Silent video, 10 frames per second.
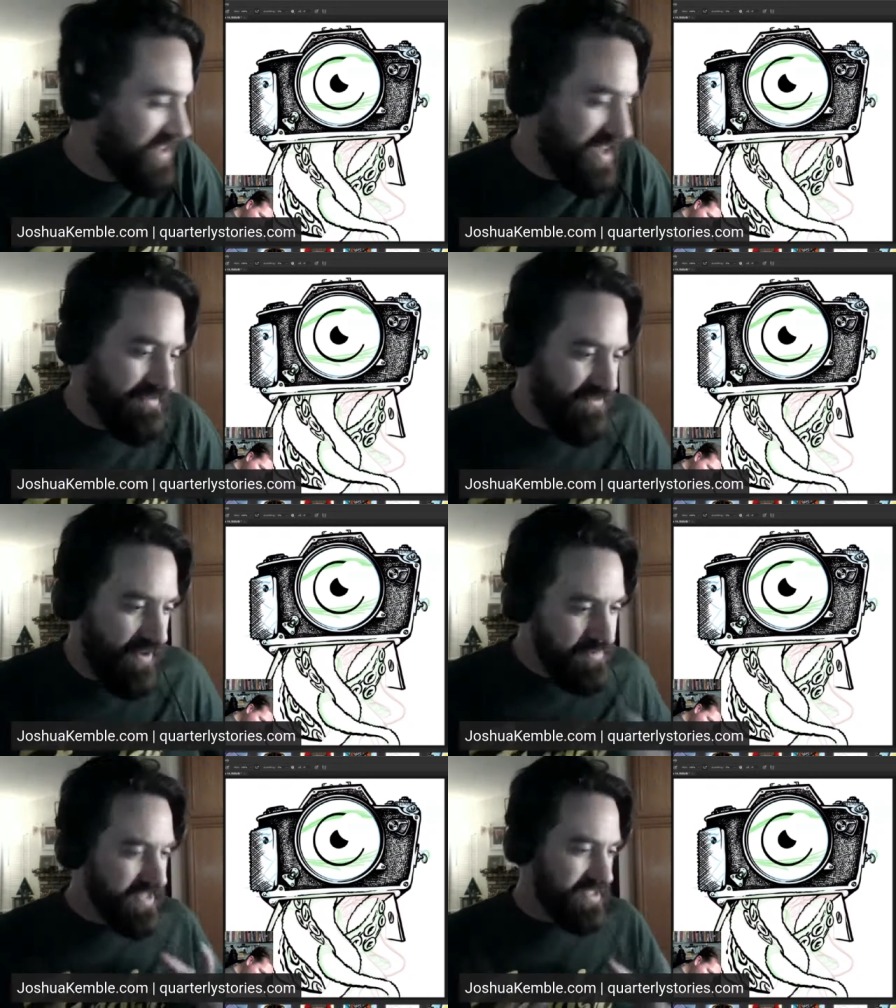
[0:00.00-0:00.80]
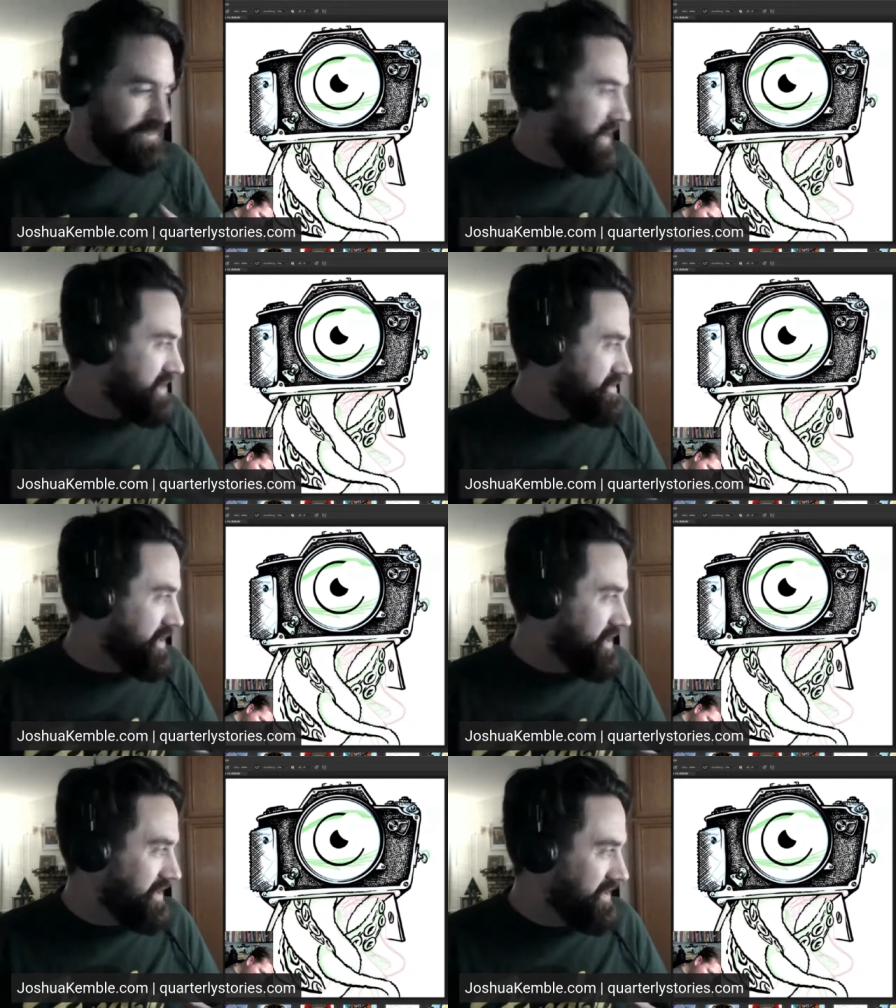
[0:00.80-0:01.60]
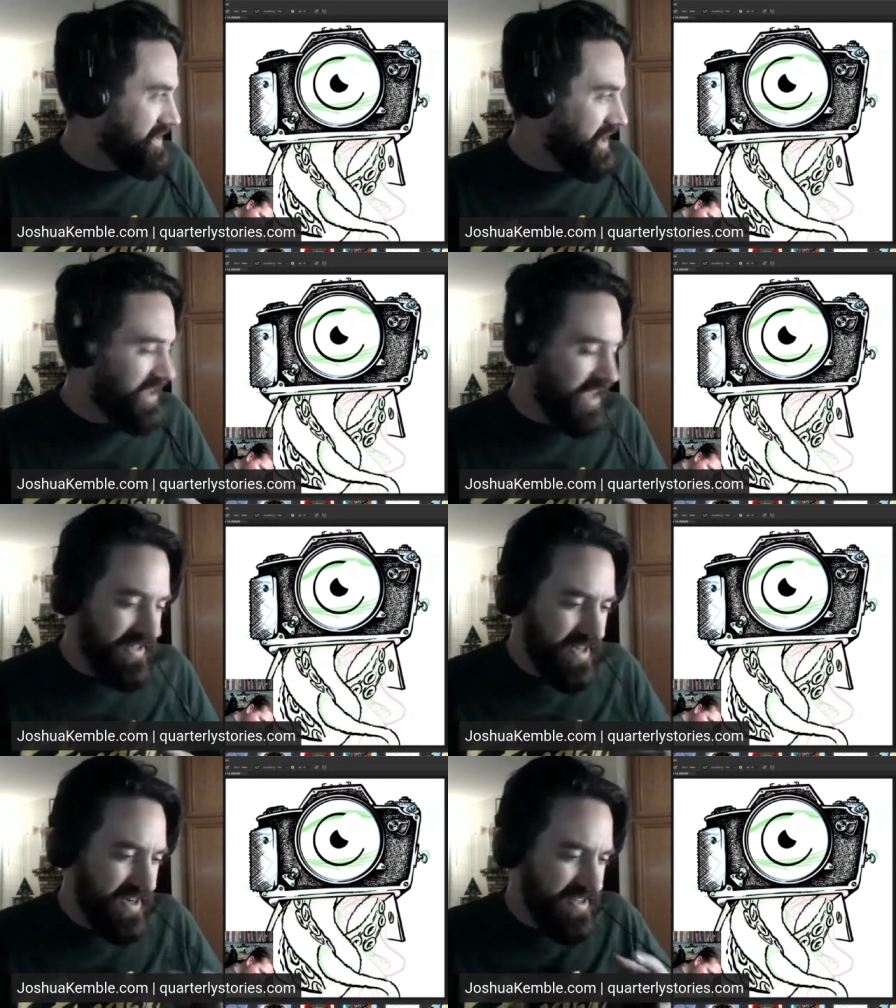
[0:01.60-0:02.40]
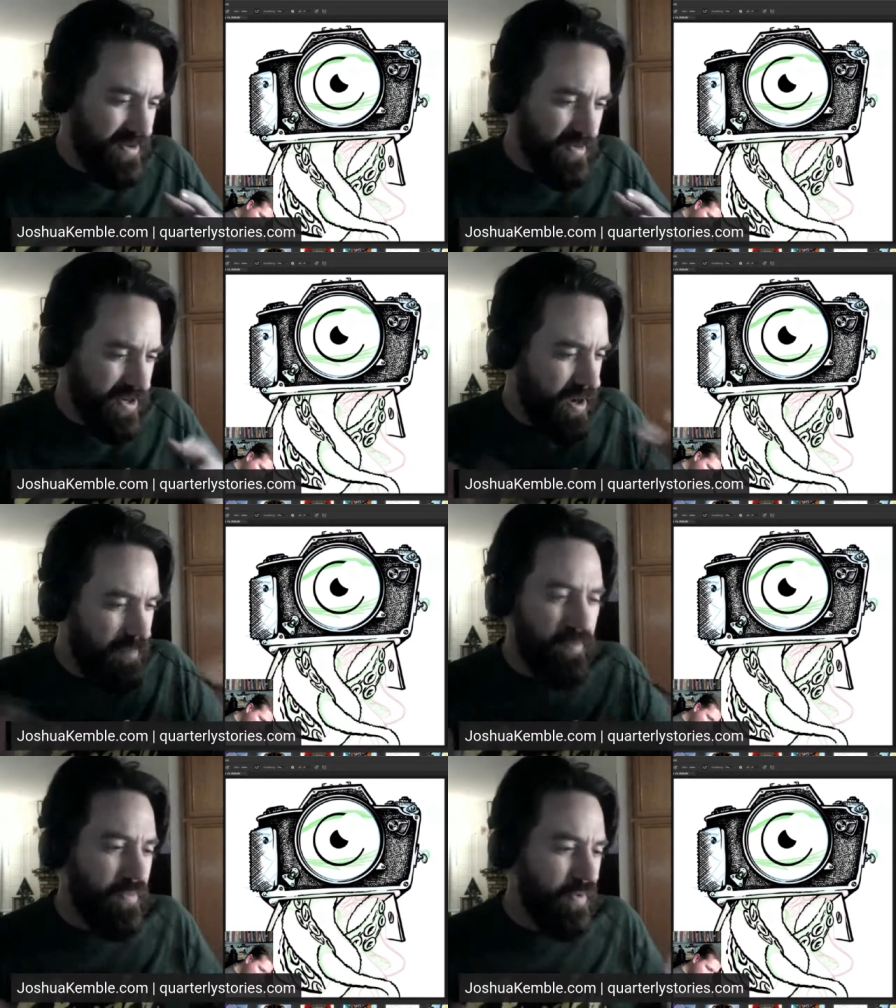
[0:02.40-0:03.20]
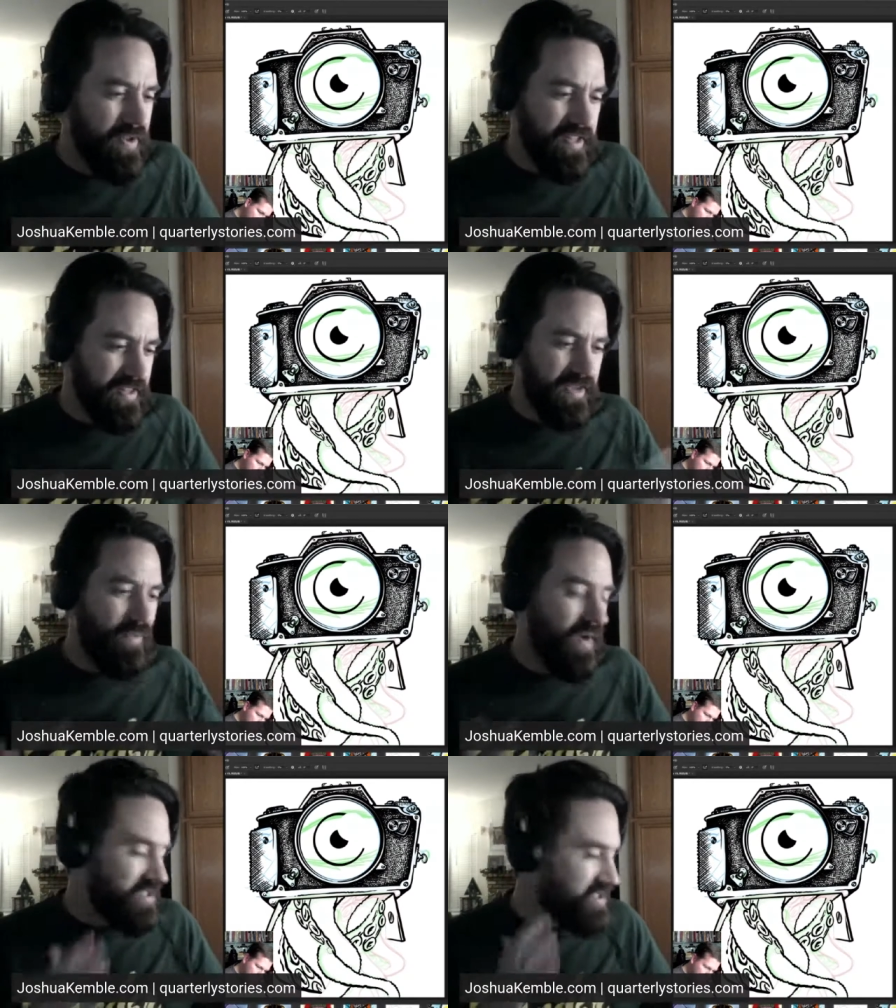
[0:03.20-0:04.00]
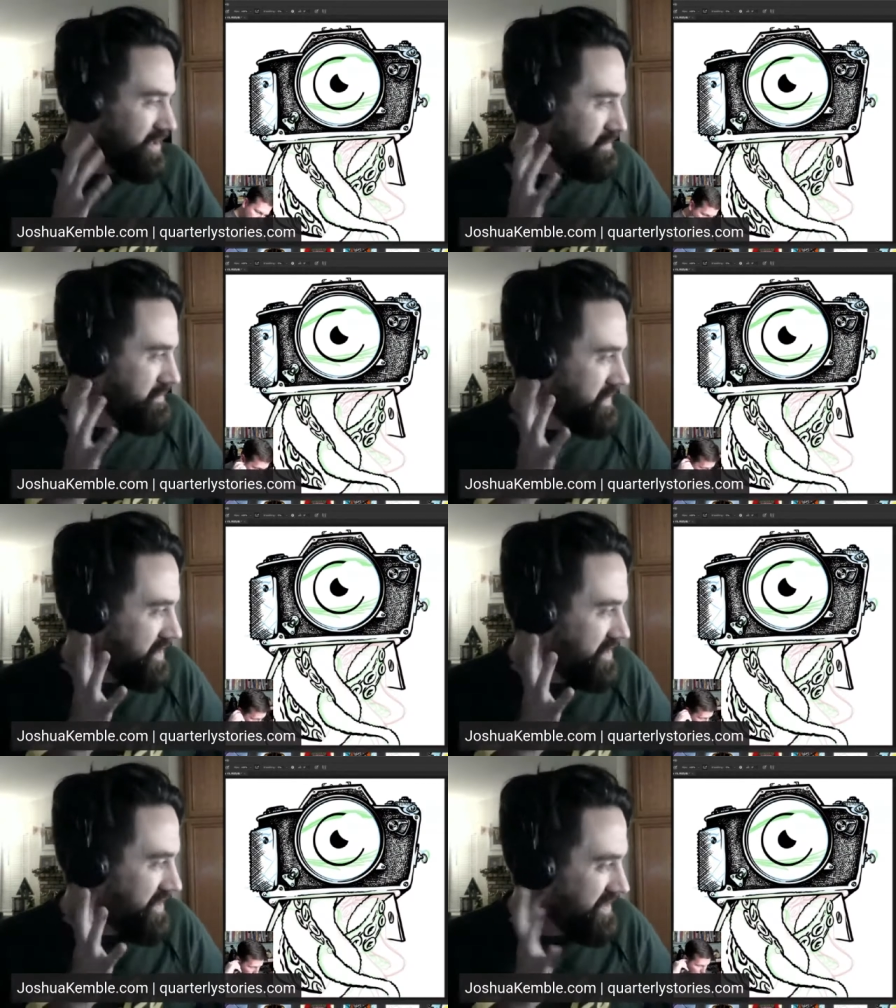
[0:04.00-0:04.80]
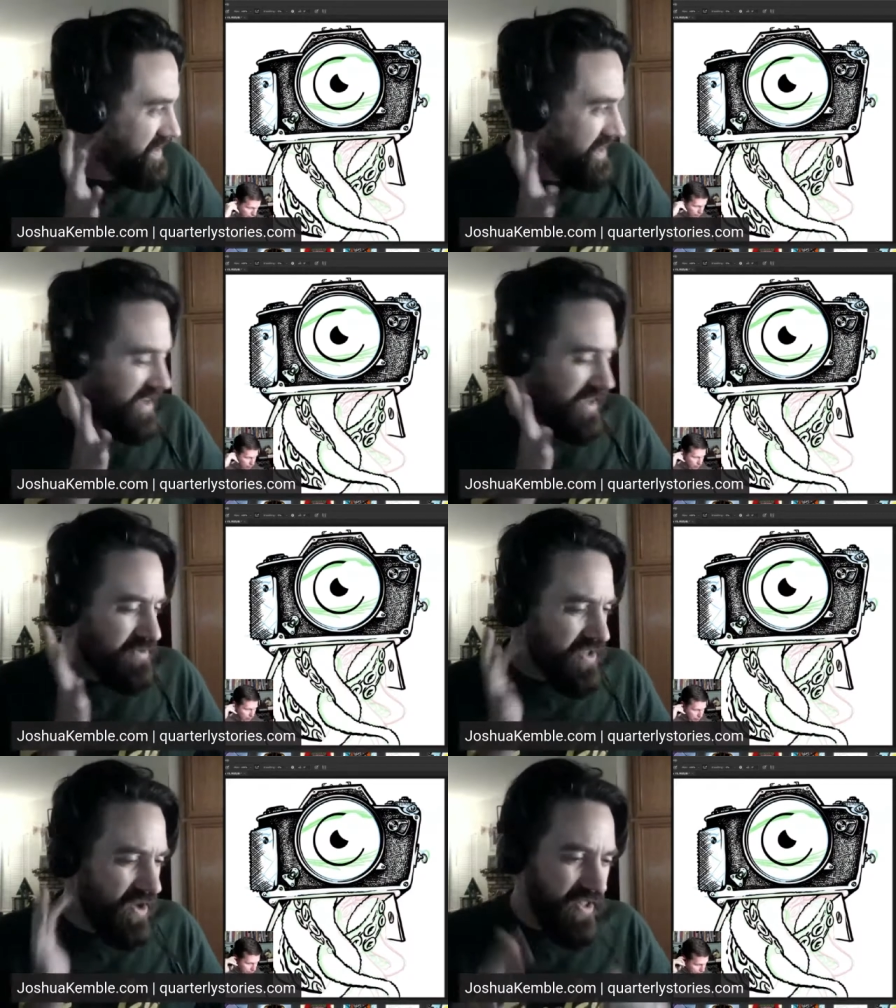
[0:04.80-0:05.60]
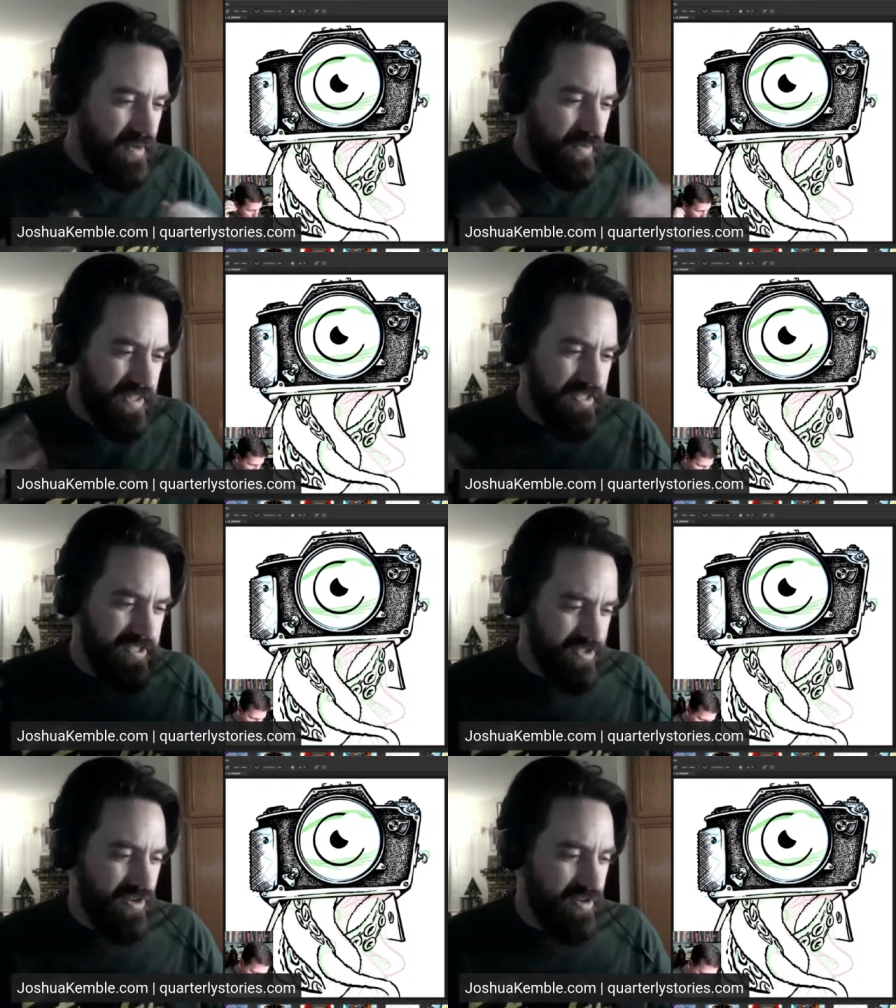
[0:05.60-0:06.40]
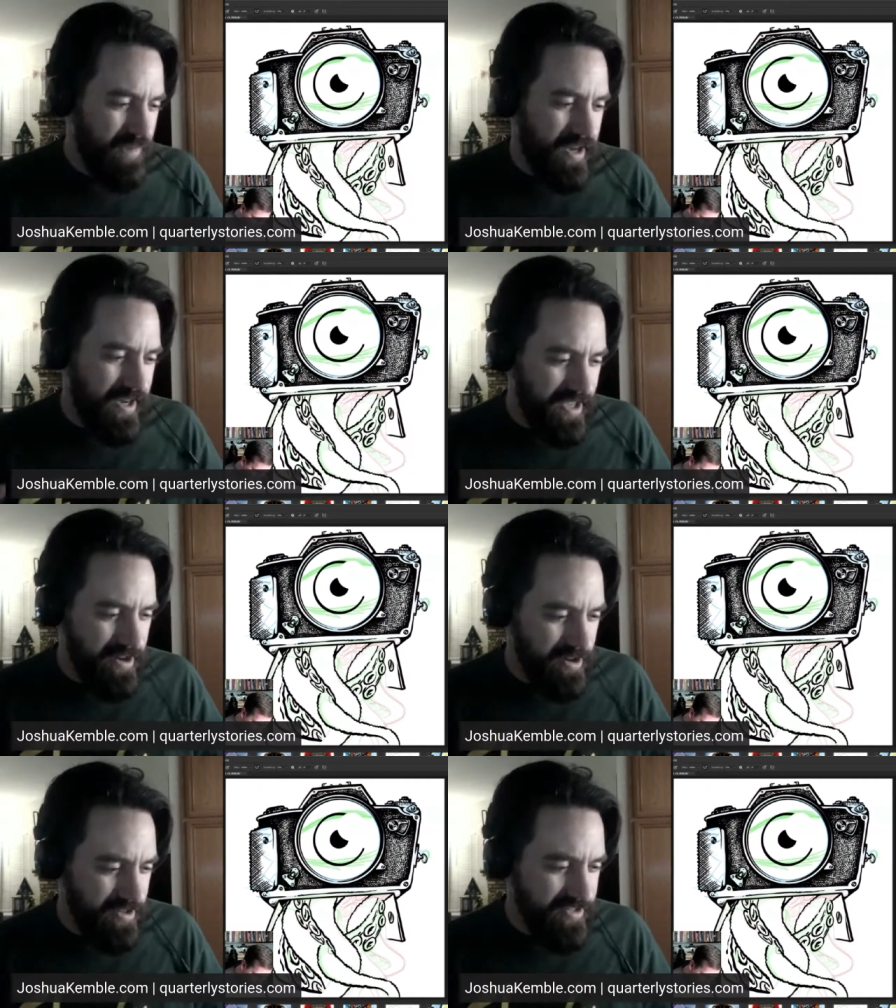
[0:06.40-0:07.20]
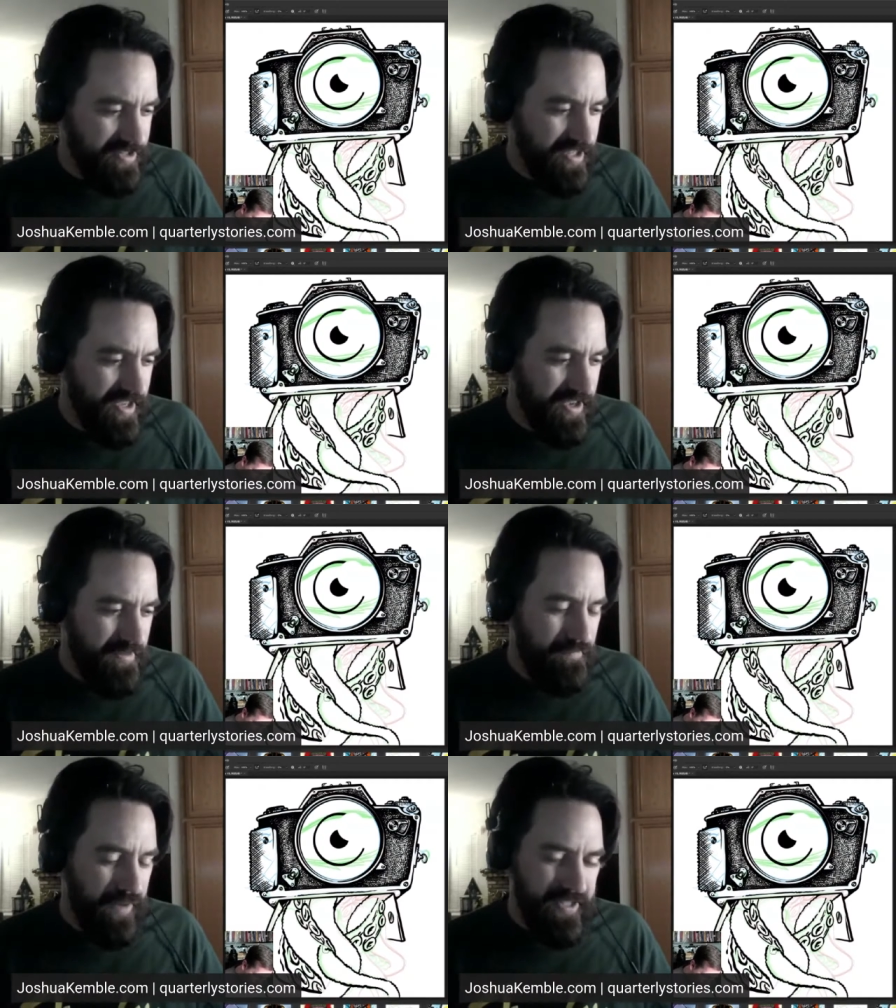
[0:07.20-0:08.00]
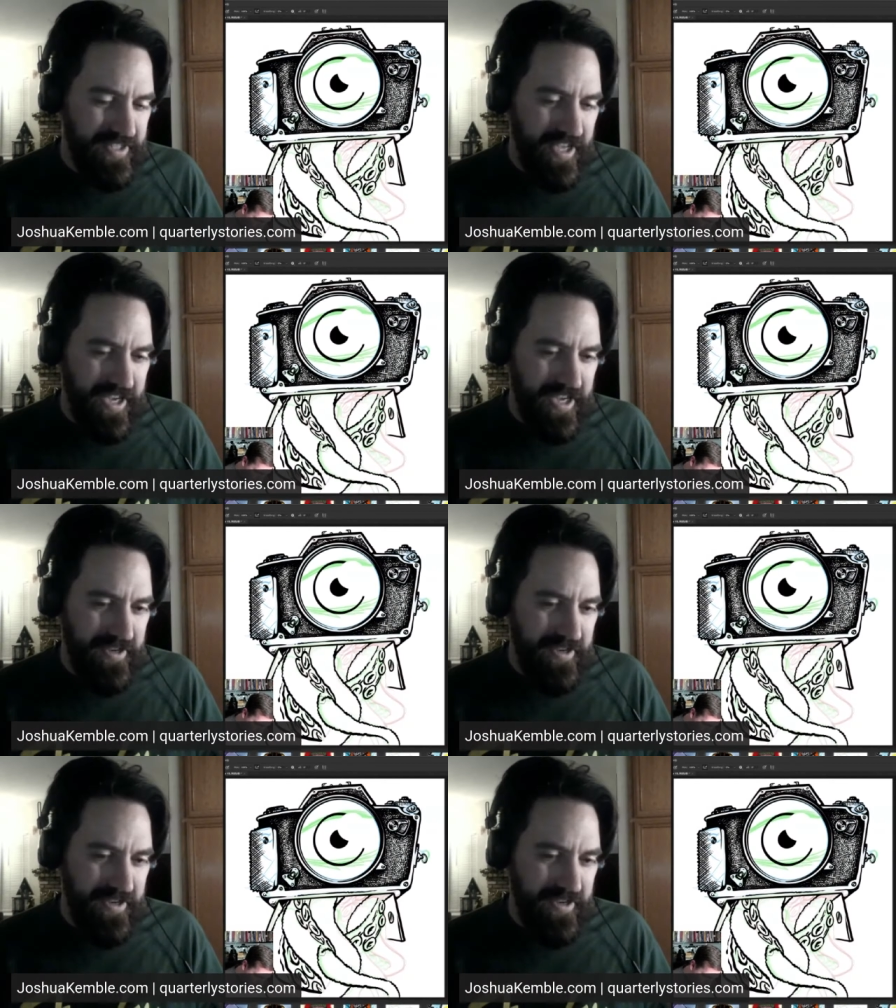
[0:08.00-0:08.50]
from this specimen, like, and then there were a couple more that like washed up in the, it was all like within a certain amount of years. But it's like,